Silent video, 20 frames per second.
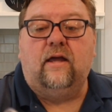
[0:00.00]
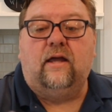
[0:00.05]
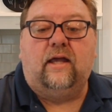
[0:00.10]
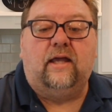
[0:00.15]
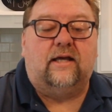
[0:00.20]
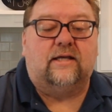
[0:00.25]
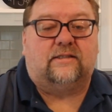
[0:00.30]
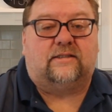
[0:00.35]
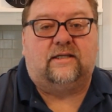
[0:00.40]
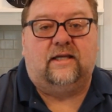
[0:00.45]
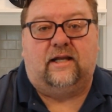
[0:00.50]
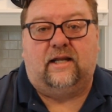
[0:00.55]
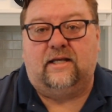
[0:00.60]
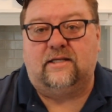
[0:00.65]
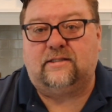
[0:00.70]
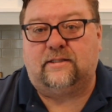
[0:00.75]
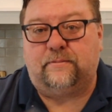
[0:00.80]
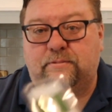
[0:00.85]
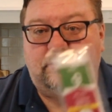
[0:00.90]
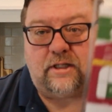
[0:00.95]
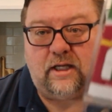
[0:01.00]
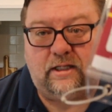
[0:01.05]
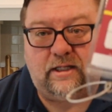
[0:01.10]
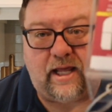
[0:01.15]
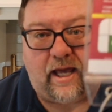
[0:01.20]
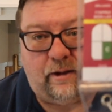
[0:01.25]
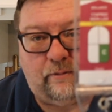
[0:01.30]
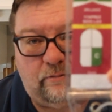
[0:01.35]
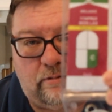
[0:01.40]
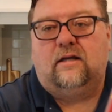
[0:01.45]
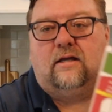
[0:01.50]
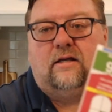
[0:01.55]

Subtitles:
Yes, it is upside down.